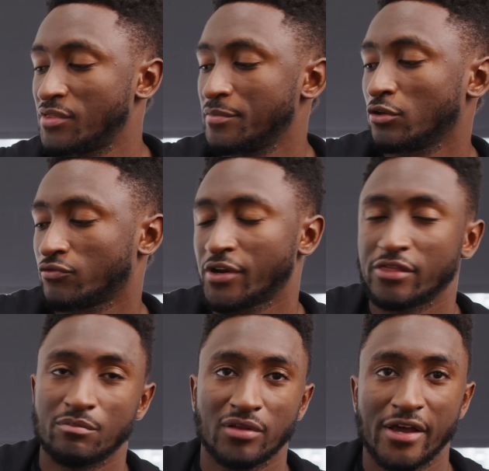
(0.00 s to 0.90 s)
I'm in the middle of
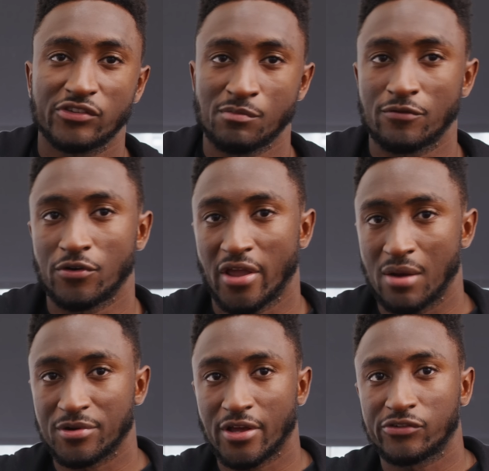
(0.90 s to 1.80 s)
running the blind smartphone
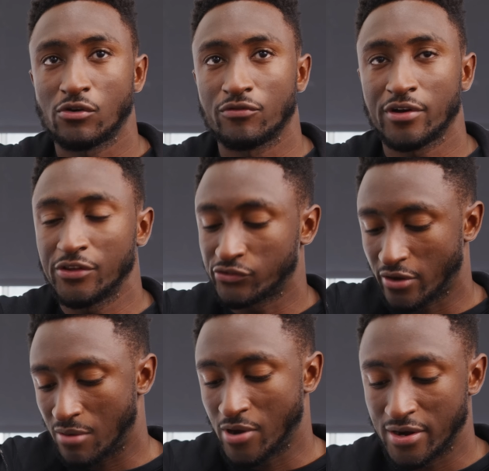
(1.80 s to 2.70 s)
camera test over on
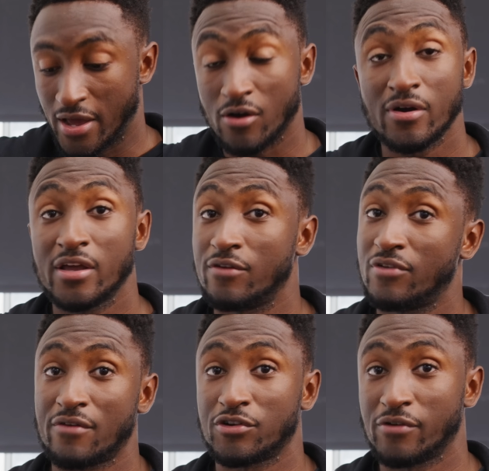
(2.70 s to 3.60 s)
Instagram right now. If
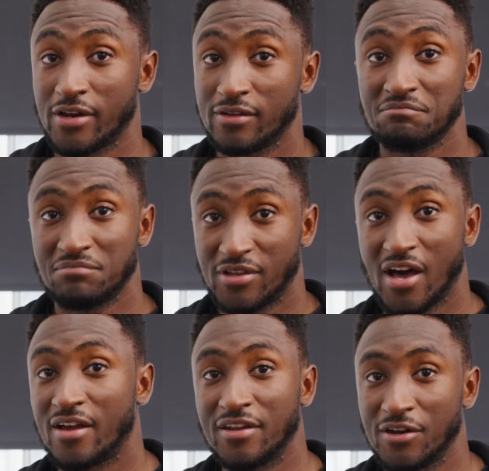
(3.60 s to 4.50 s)
you haven't already
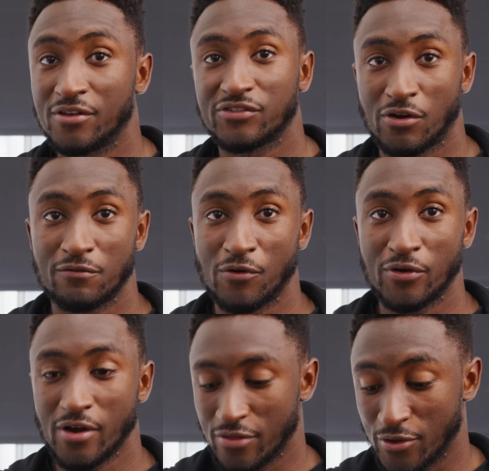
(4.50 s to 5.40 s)
gotten in on started
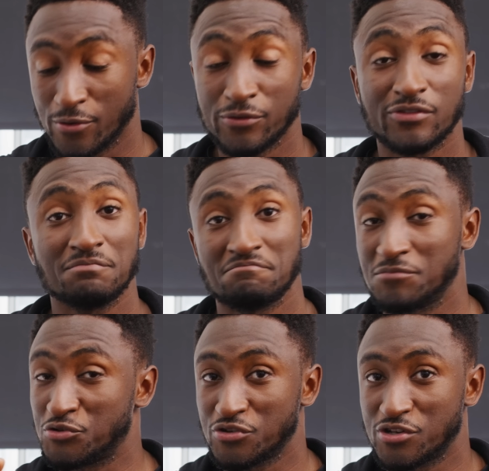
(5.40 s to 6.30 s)
voting on those,
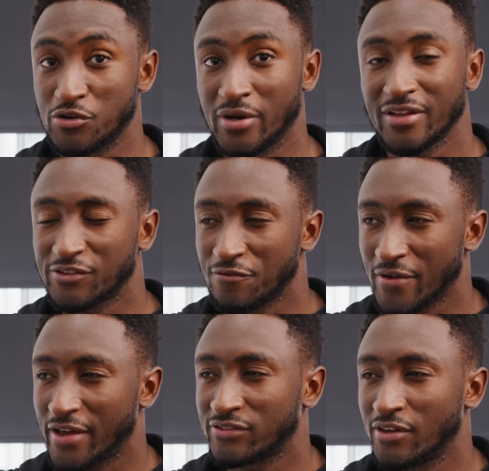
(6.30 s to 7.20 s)
you should do it. It's a
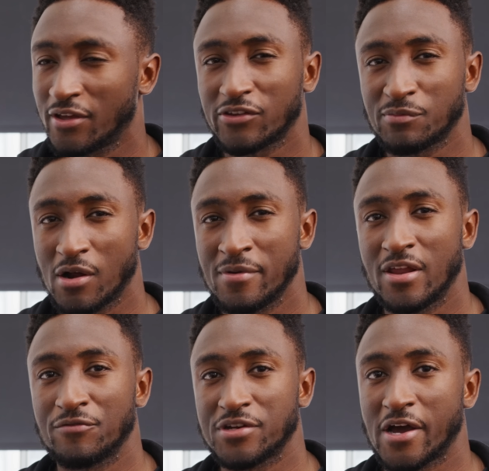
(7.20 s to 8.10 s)
fascinating
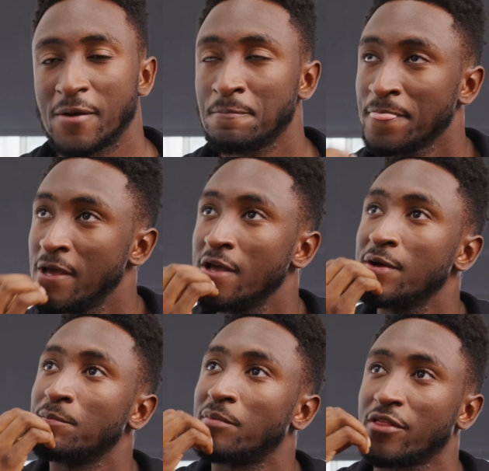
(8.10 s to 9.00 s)
experiment every time.
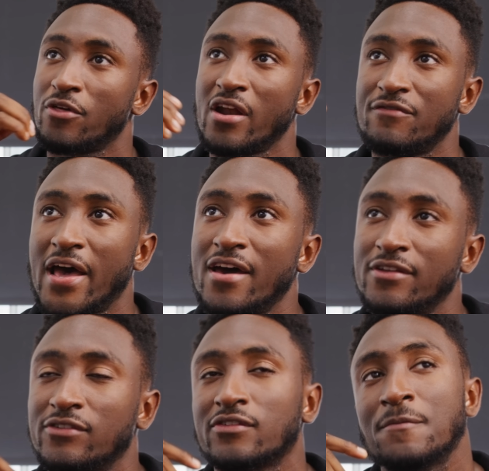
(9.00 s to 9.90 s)
But a thought I've had
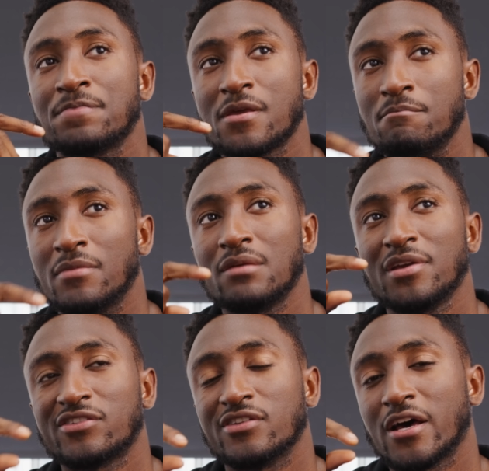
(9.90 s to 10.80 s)
is
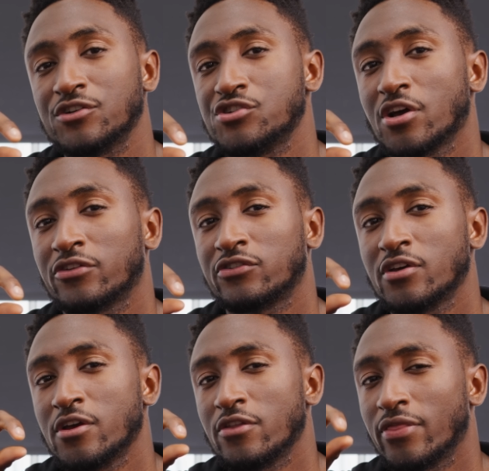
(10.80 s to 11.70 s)
maybe it's not just
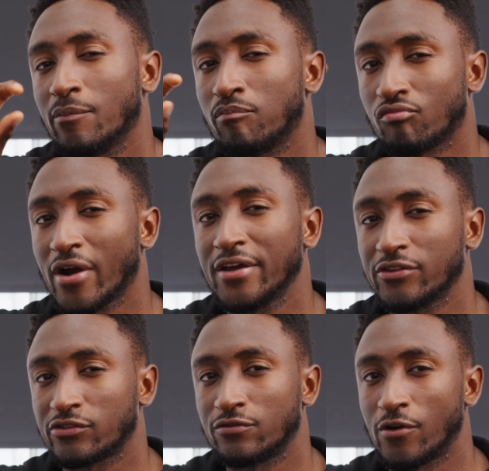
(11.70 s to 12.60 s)
the
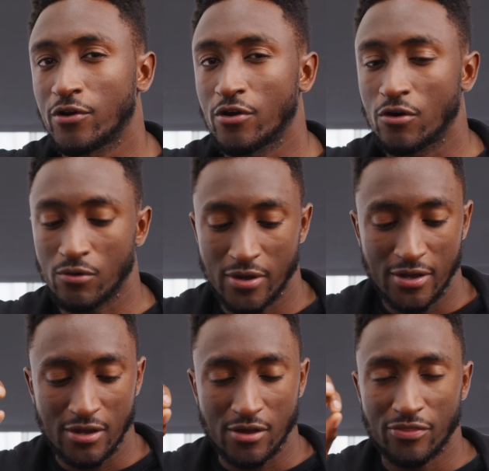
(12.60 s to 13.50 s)
brightest photo
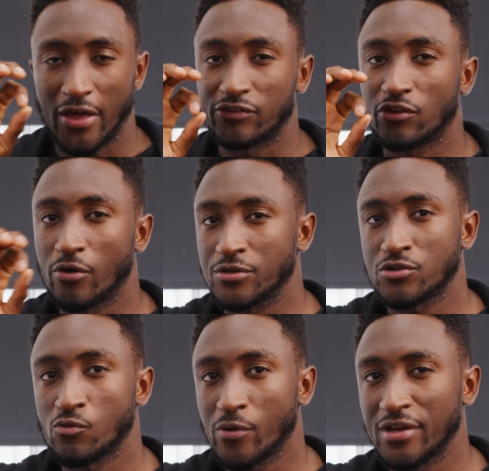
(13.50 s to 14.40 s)
that's going
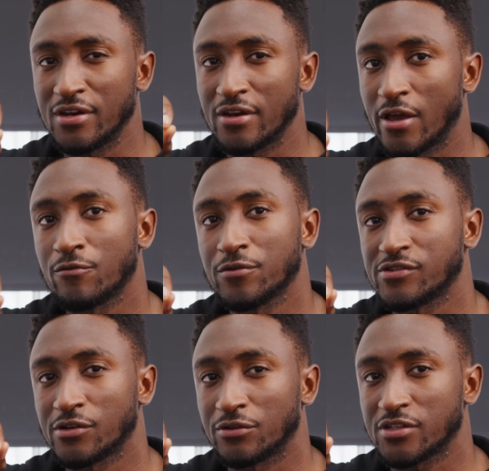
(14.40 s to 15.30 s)
to win every
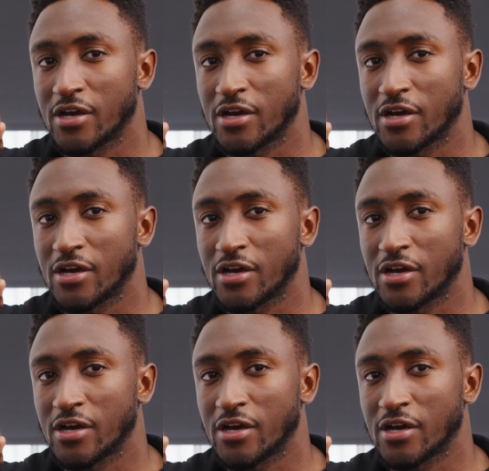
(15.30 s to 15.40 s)
single